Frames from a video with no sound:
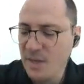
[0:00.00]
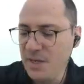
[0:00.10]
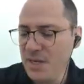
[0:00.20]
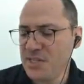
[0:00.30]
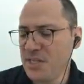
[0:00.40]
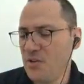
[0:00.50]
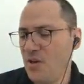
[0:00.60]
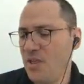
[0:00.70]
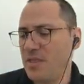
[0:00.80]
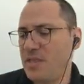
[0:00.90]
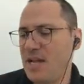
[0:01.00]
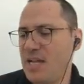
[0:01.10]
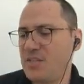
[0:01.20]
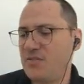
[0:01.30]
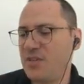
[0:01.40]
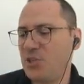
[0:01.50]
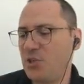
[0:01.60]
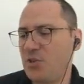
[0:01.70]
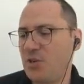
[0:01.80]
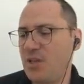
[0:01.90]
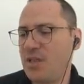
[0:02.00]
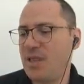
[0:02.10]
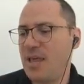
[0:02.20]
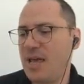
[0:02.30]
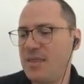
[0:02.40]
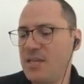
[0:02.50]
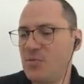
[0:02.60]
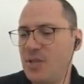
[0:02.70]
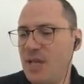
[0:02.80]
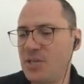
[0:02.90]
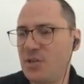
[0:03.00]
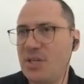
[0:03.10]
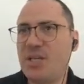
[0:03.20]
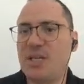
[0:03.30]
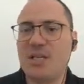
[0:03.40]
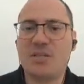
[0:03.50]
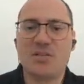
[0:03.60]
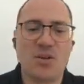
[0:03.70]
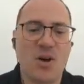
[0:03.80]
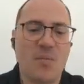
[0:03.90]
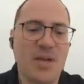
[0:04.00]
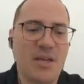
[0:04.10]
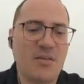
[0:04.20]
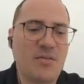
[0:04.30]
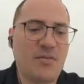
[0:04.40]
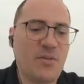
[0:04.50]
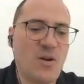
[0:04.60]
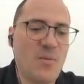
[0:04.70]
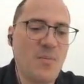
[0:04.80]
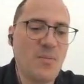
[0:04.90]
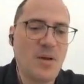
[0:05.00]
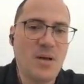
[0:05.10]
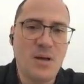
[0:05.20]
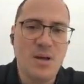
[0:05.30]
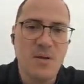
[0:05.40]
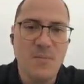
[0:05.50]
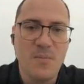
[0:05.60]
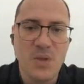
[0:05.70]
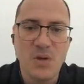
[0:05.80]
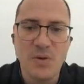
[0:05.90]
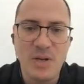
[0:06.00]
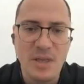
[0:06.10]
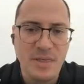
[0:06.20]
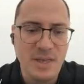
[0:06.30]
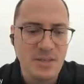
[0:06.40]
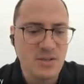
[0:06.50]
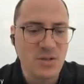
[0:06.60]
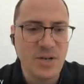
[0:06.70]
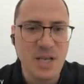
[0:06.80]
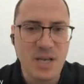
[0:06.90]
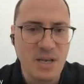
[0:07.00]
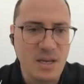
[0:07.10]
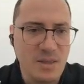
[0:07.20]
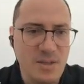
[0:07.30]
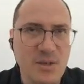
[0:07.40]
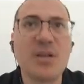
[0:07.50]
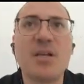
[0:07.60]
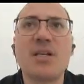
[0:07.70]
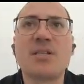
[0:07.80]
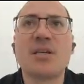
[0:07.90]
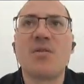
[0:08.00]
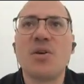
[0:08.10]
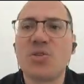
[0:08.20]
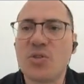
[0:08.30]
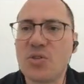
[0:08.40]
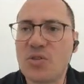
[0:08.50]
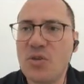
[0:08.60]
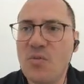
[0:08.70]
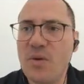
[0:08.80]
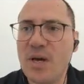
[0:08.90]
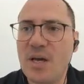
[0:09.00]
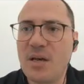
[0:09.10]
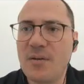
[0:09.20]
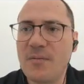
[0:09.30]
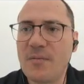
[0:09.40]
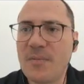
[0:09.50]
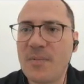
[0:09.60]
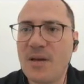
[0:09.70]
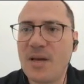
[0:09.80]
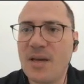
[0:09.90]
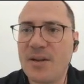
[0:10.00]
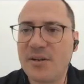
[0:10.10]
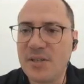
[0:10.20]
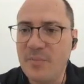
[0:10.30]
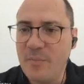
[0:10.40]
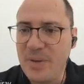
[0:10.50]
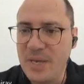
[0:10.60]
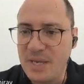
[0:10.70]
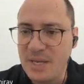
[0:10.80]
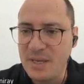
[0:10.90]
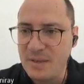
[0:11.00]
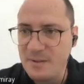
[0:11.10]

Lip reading: Here's another nice feature that this one actually is coming from Gradle. I think, sorry, there is a question somewhere. I heard a ping.